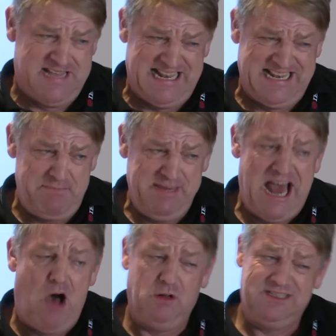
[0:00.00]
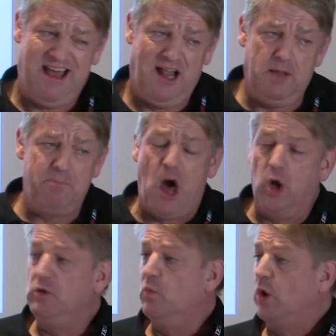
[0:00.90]
let me now tell
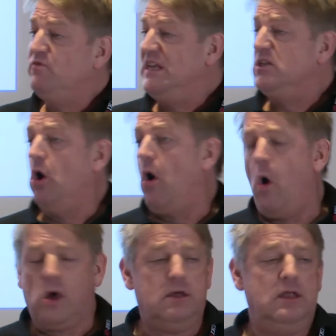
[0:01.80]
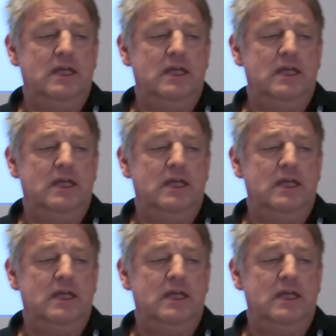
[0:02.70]
about what we talk